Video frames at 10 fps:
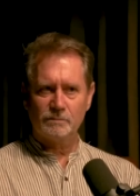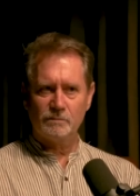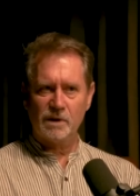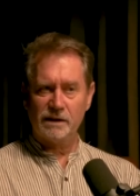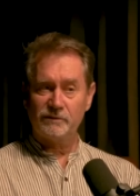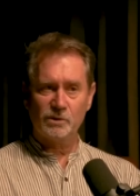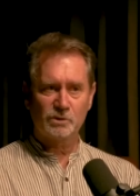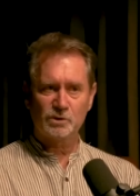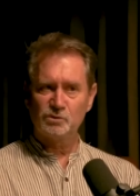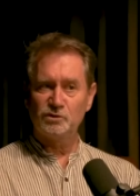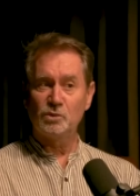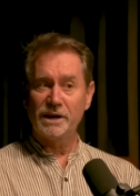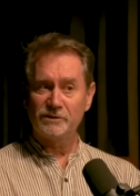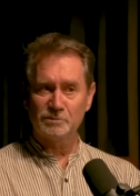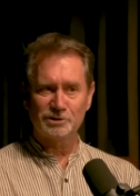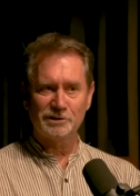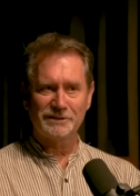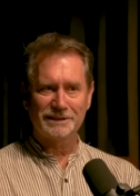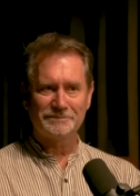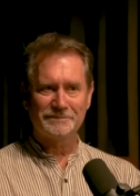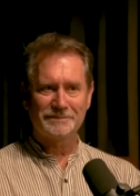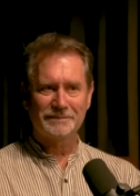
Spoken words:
my focus moved away from surfing.